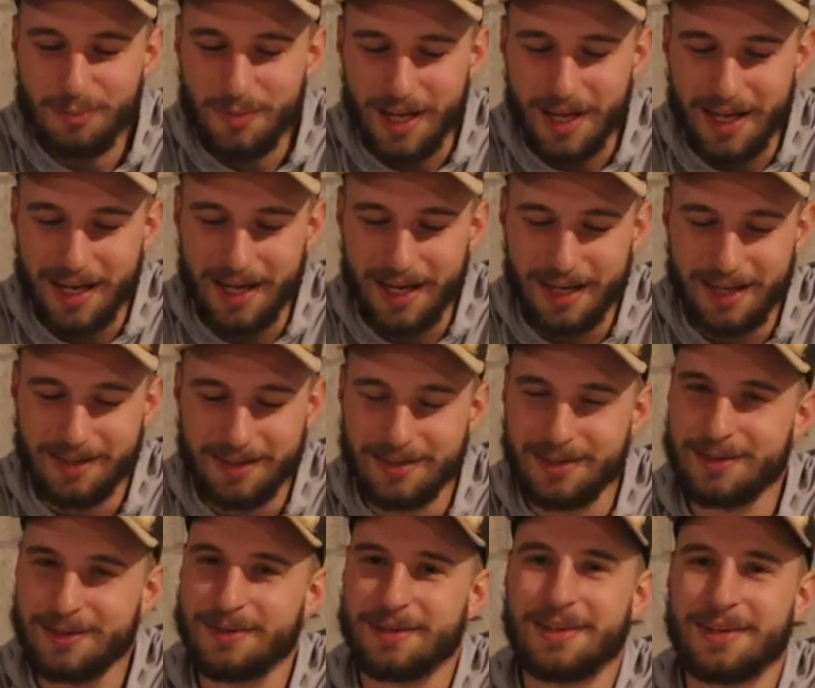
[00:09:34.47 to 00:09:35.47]
and
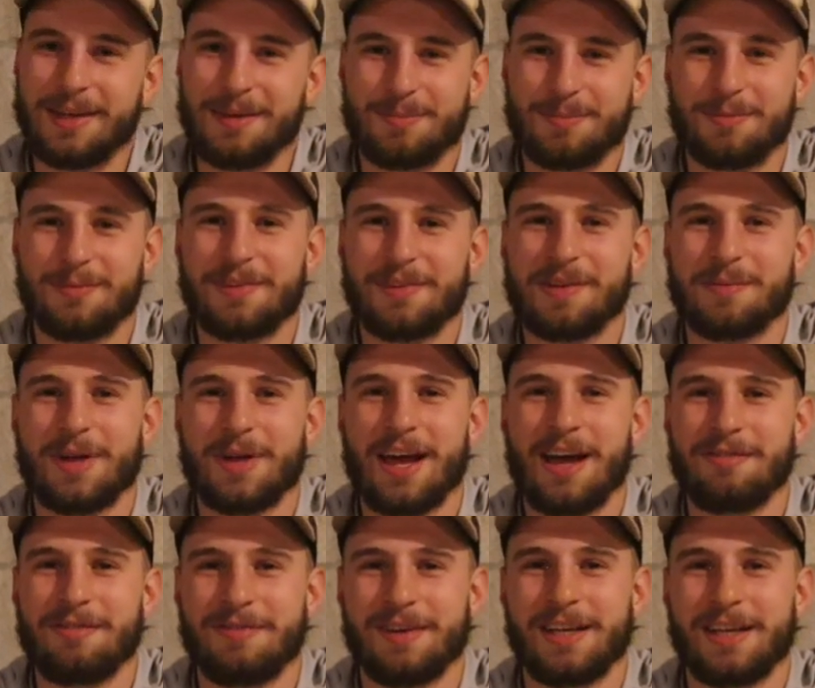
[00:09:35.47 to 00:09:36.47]
get some
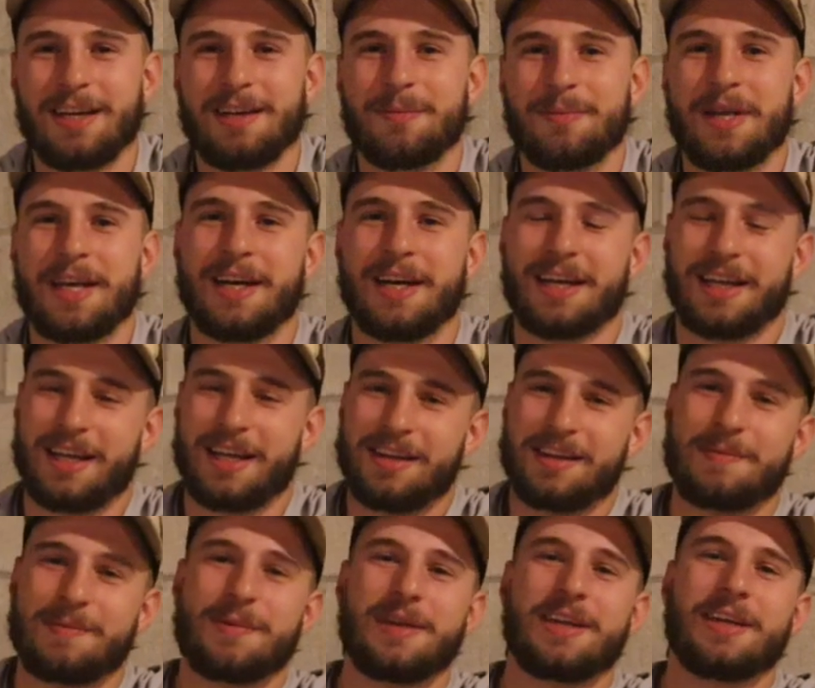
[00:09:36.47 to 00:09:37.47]
caffeine in me, and it
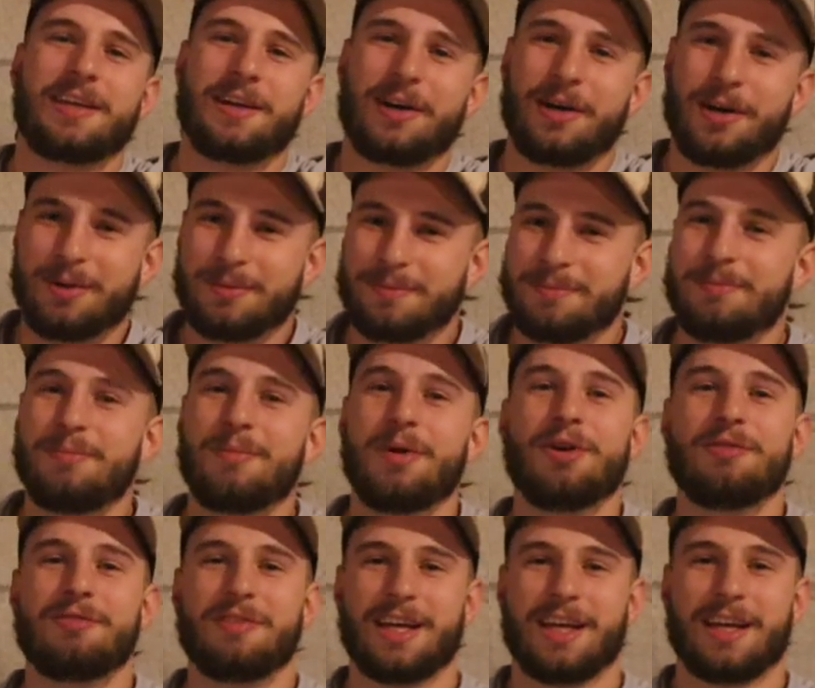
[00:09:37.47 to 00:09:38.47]
gets me,
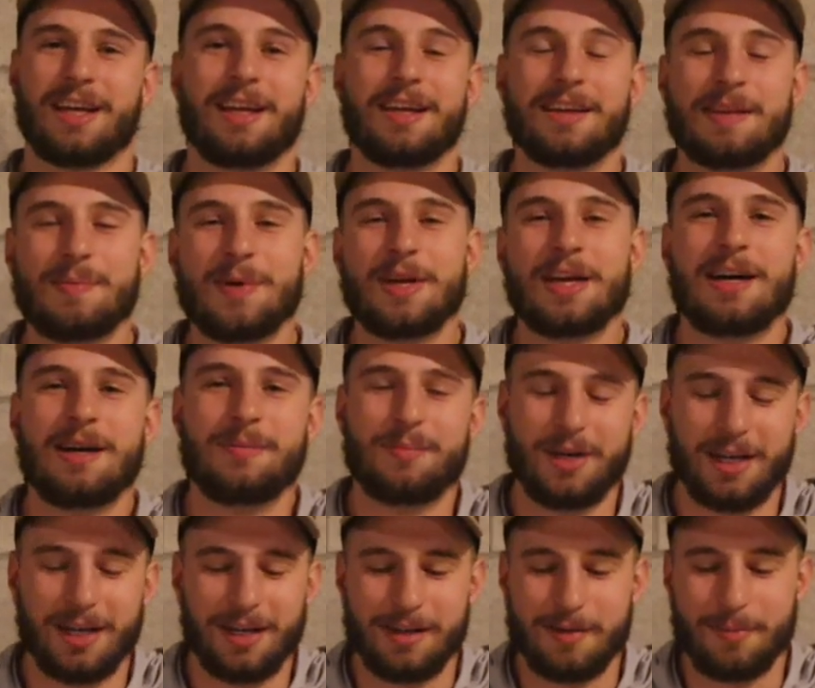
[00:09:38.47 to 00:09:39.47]
moving, it gets me up,
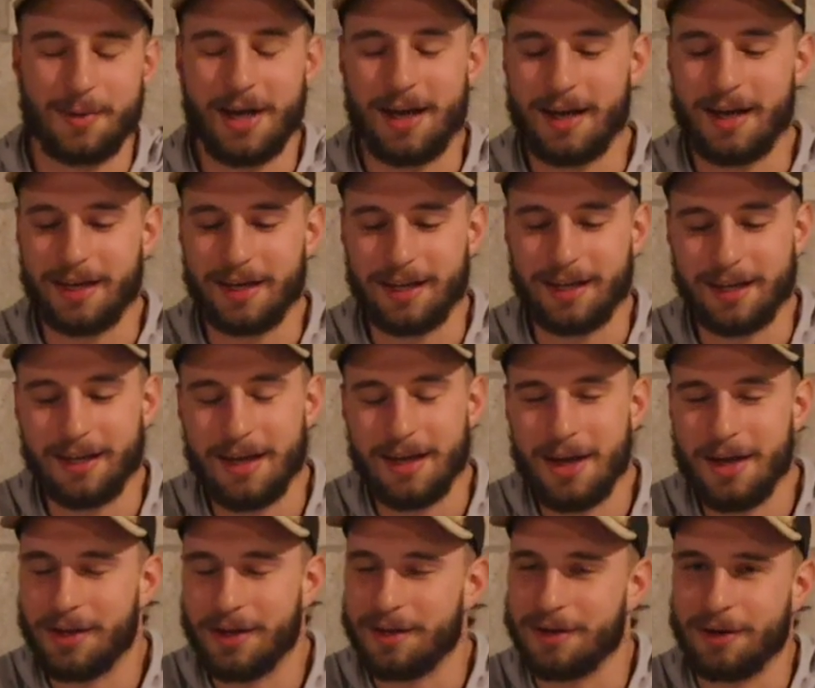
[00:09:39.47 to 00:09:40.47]
and it gets me hiking.
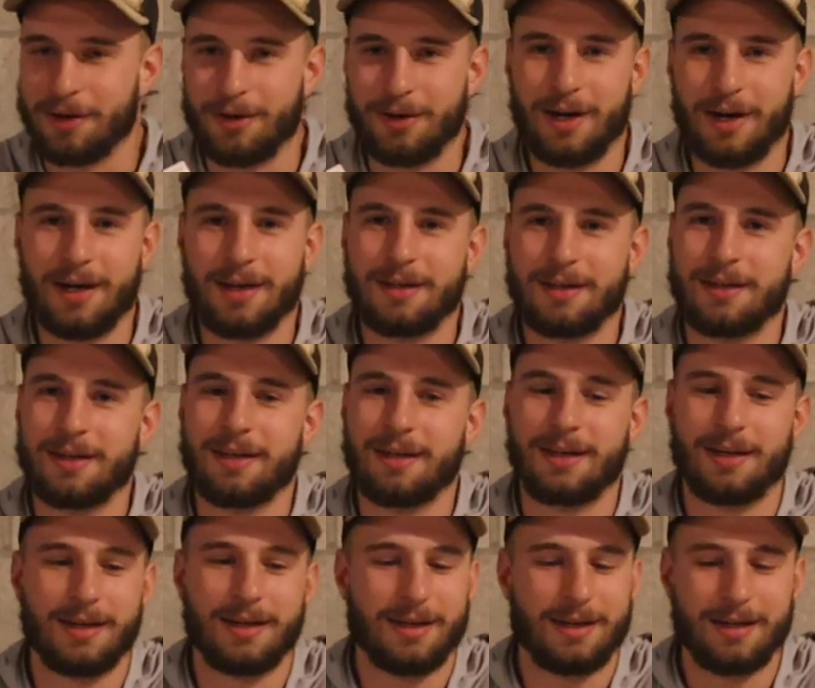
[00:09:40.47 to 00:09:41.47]
So
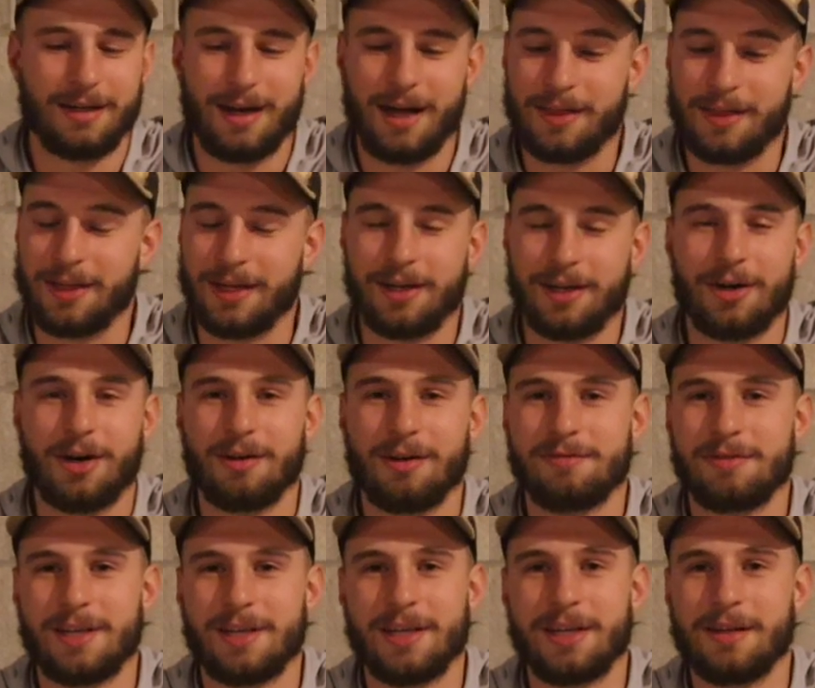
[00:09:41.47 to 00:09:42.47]
I think
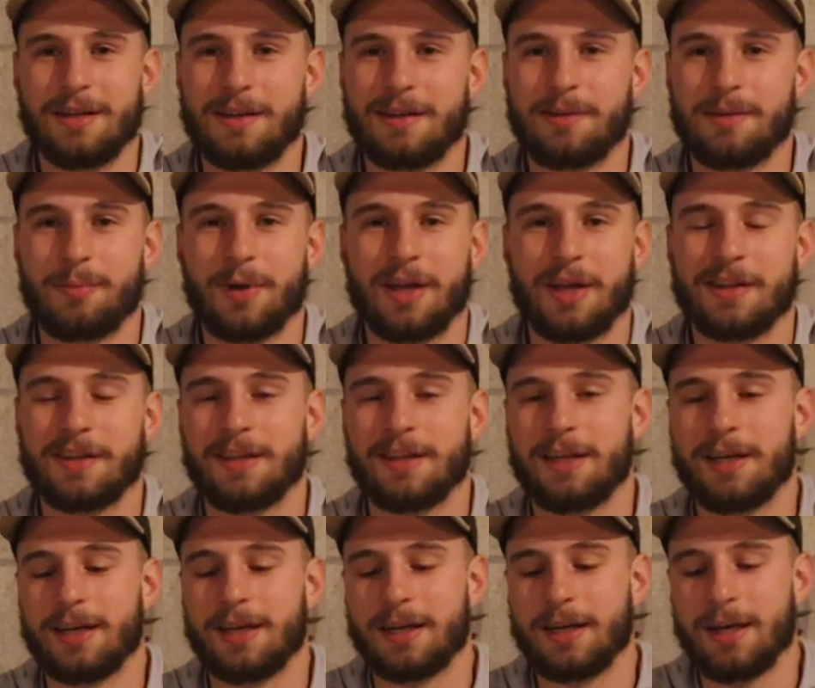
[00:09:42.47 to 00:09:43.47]
coffee is the best
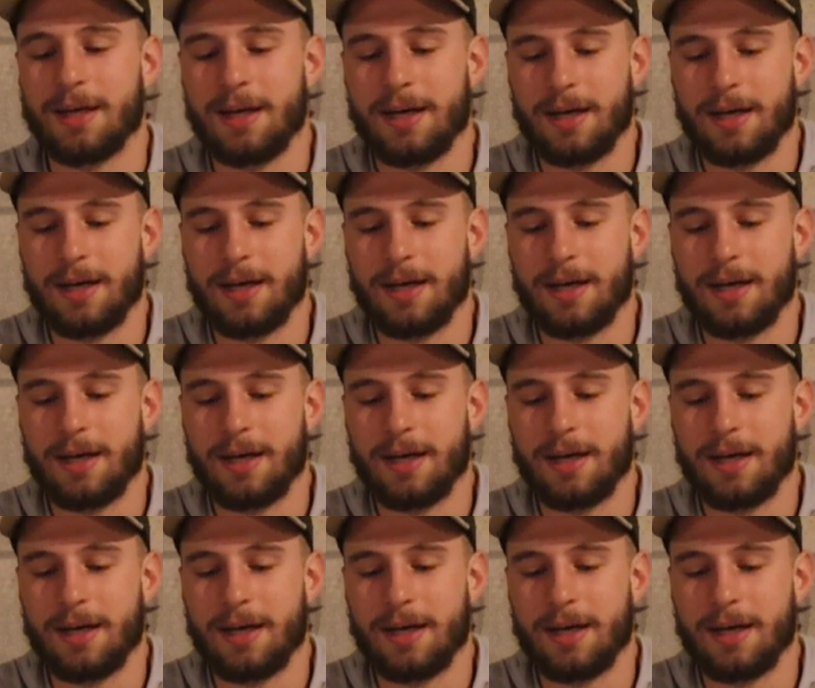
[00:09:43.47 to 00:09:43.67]
thing.